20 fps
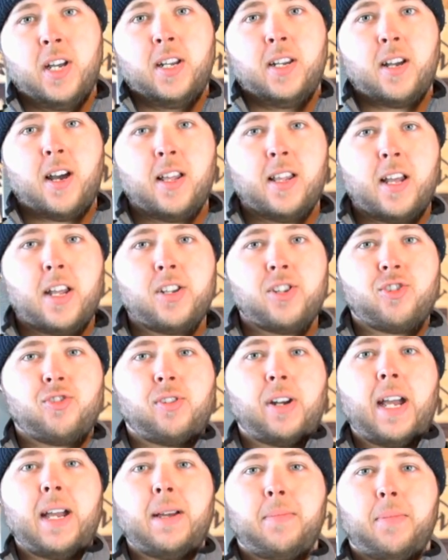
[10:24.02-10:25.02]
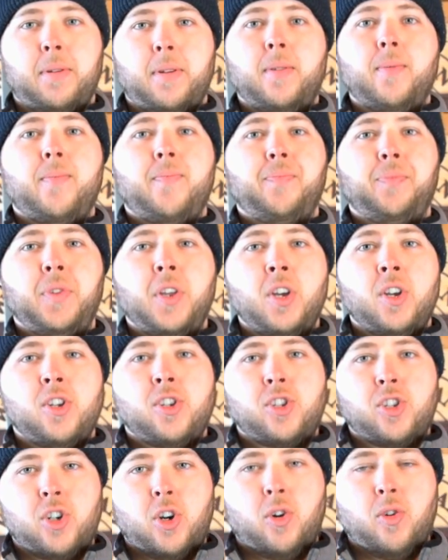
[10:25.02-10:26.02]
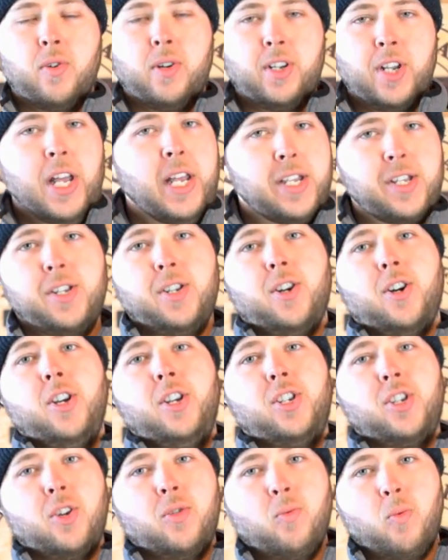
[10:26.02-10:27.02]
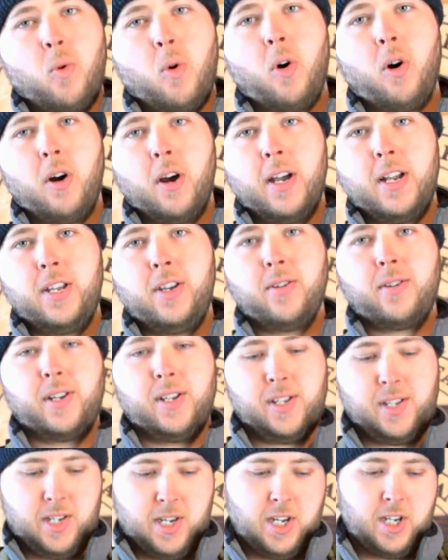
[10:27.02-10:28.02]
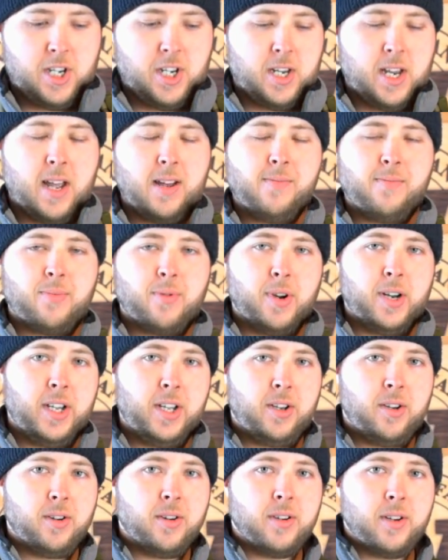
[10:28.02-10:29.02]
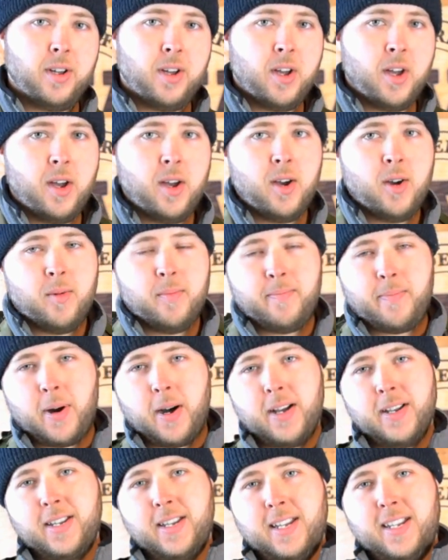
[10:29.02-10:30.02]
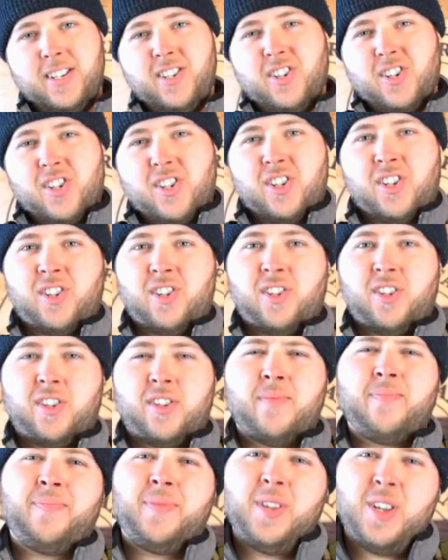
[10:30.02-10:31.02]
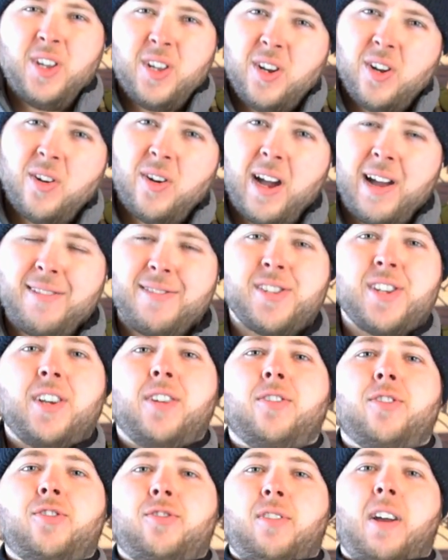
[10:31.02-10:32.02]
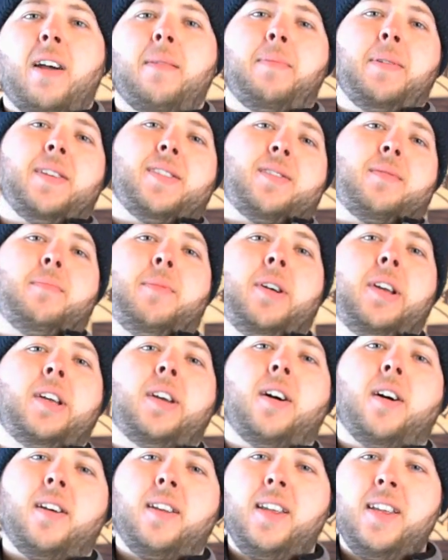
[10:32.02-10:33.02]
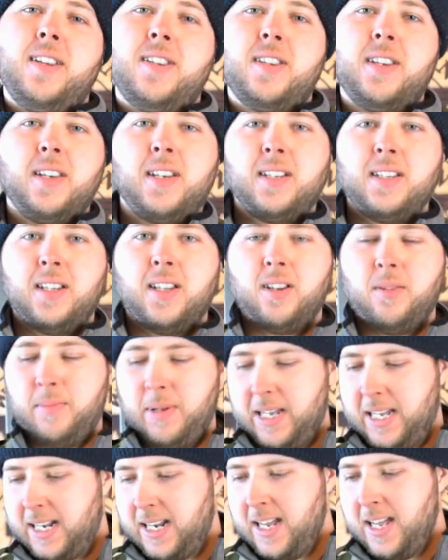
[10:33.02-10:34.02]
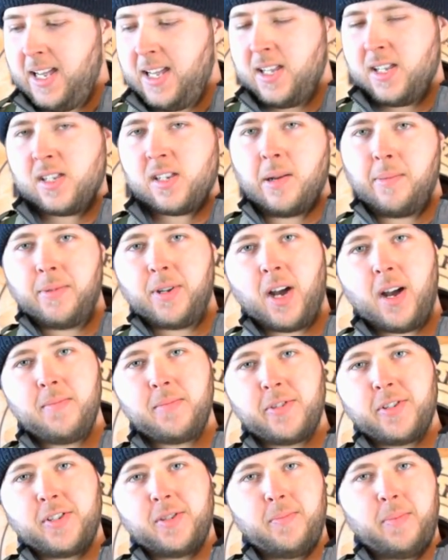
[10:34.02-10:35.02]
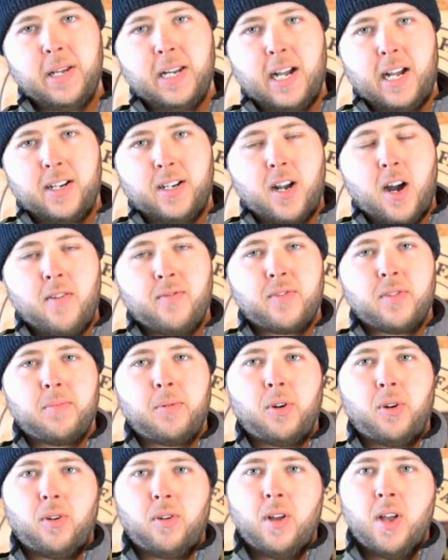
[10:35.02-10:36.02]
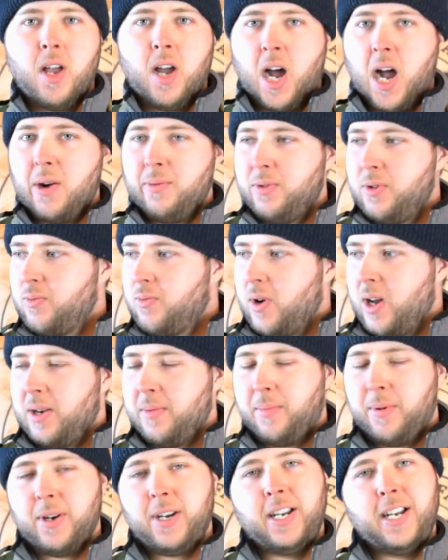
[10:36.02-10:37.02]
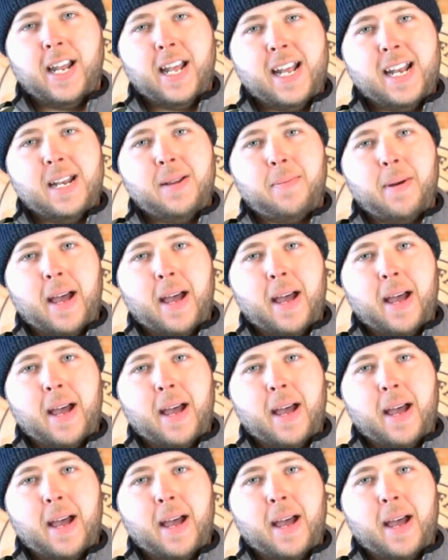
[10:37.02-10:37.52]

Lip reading: nylon strap, so it is nice and wide and you can cinch it down pretty good, but it just, you know how a single strap is, it might cut into you a little bit. Sometimes it's a bit uncomfortable. I wouldn't want to put in 80